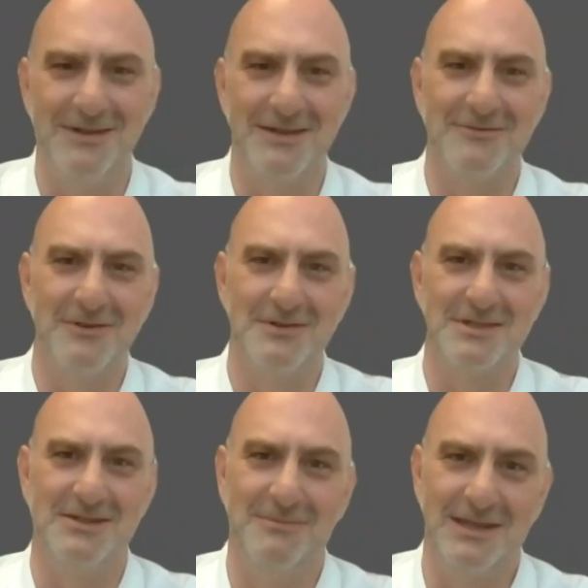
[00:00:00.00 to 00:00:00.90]
to that. Of
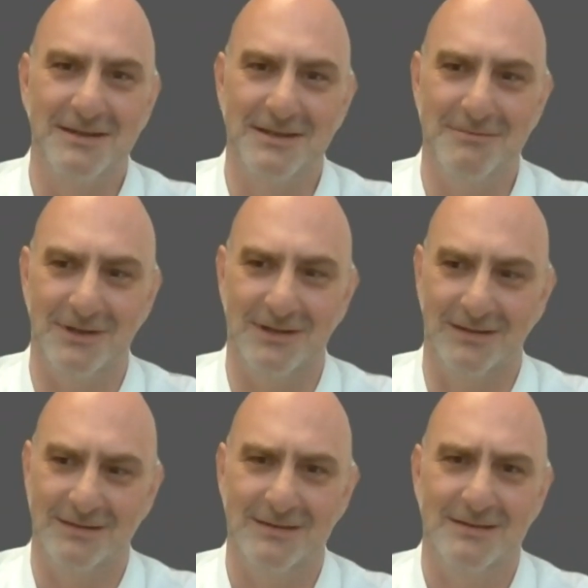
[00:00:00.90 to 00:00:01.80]
course, you became
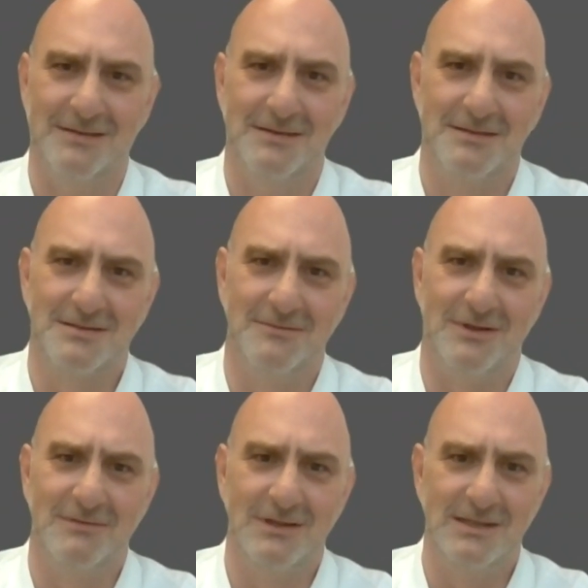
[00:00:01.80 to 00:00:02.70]

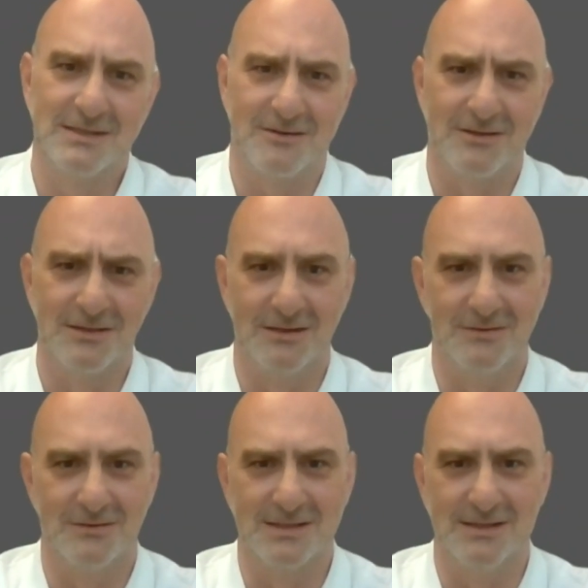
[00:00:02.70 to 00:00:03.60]
survival
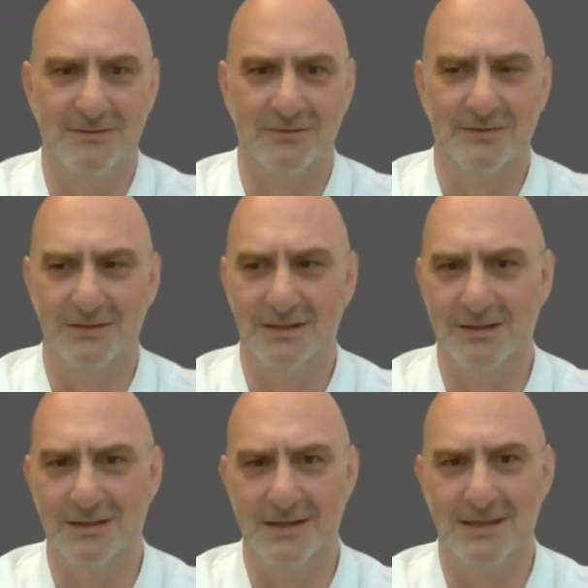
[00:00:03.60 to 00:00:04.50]
instructor yourself
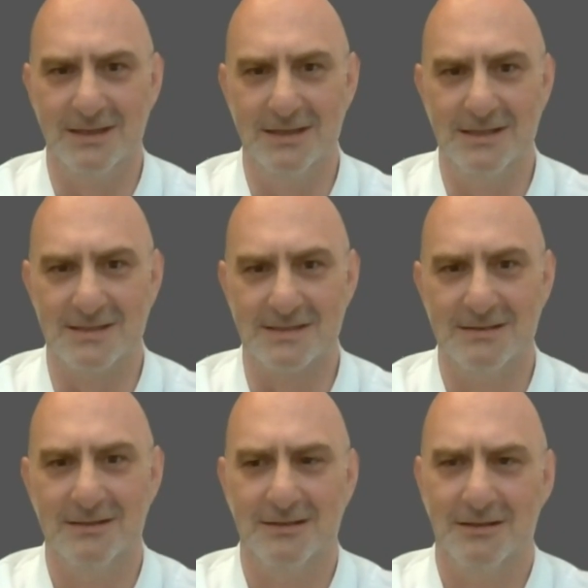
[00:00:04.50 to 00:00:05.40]
in later
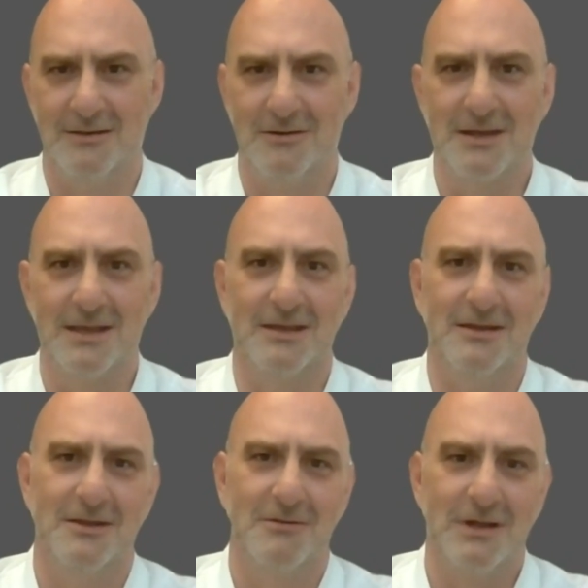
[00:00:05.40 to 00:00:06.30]
years.
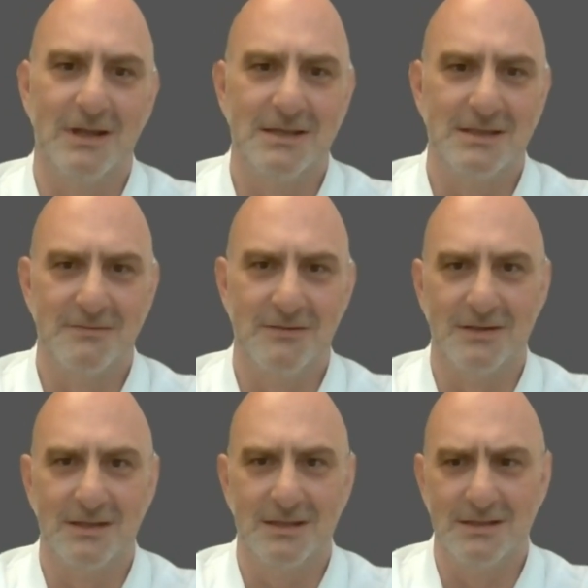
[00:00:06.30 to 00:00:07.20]
Okay, well, I just
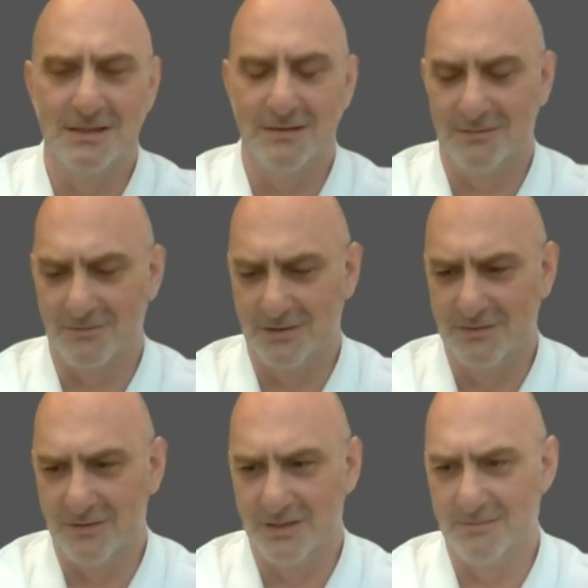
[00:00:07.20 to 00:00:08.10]
found it
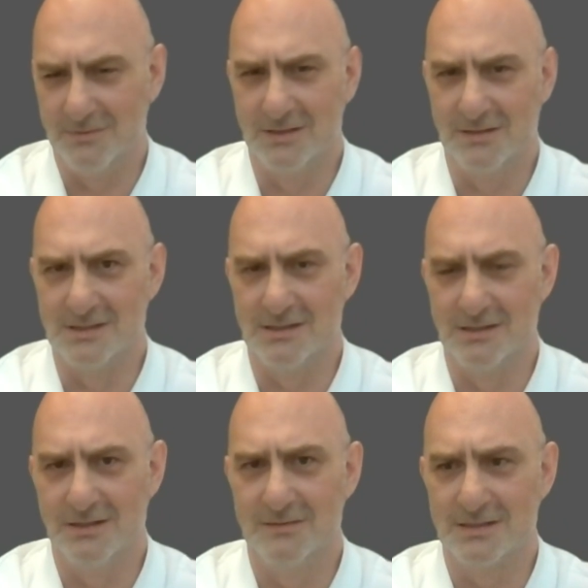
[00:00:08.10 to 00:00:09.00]
quite funny
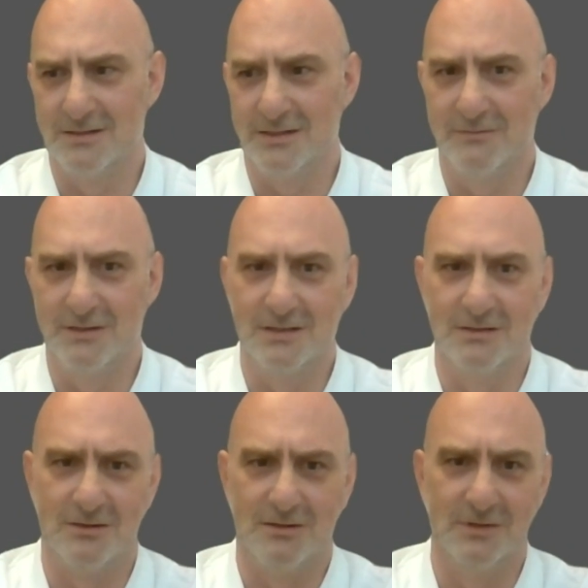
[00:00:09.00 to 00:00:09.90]
because I know the South
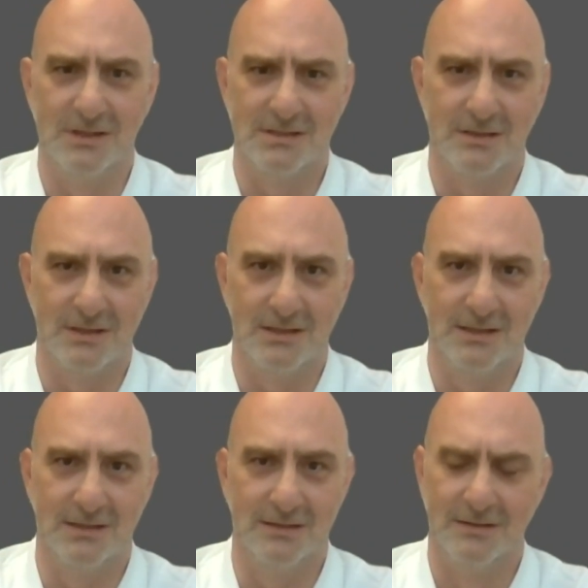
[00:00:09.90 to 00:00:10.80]
African army isn't
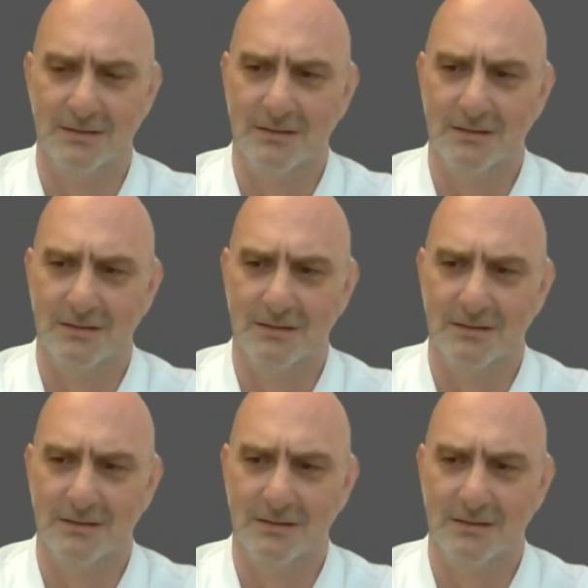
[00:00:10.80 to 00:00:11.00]
really,